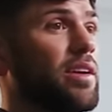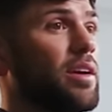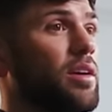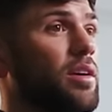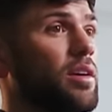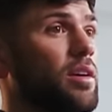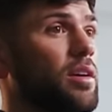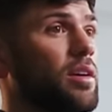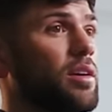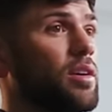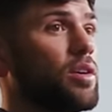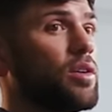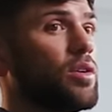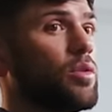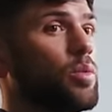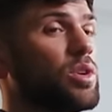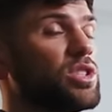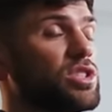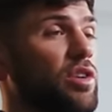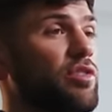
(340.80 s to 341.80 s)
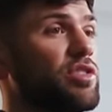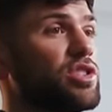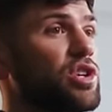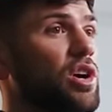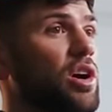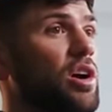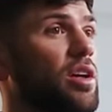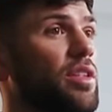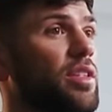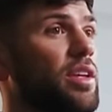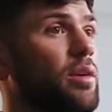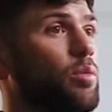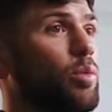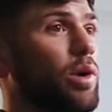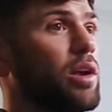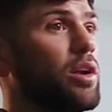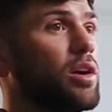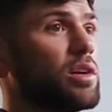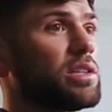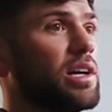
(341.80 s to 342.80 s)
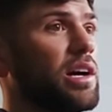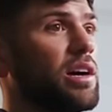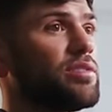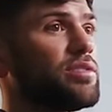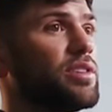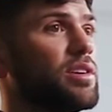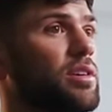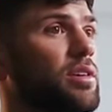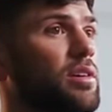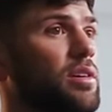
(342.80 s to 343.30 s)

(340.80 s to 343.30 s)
they, once I retire, they're well looked after.